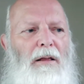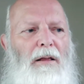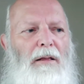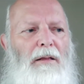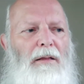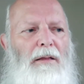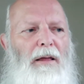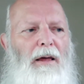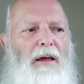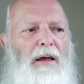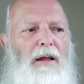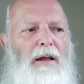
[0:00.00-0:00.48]

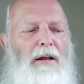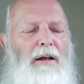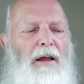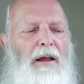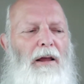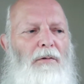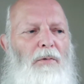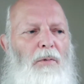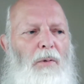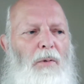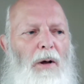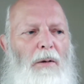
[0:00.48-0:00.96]
then
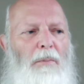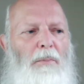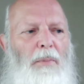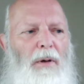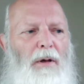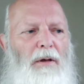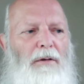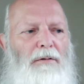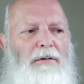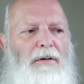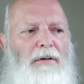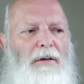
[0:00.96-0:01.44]
if one
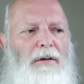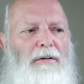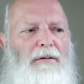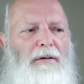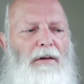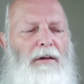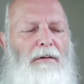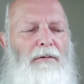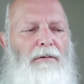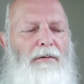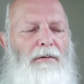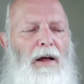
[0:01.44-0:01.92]
person is
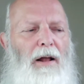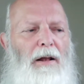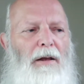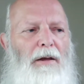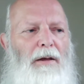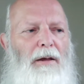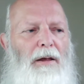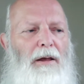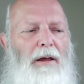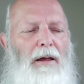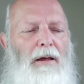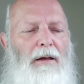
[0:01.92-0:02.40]

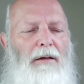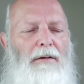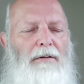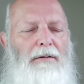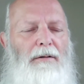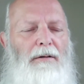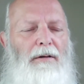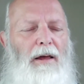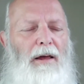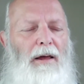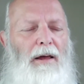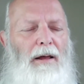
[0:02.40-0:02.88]

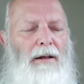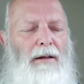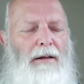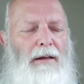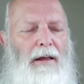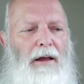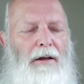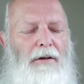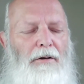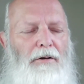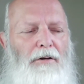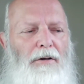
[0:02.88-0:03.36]
in
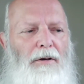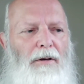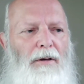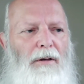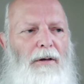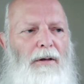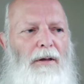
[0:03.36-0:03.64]
danger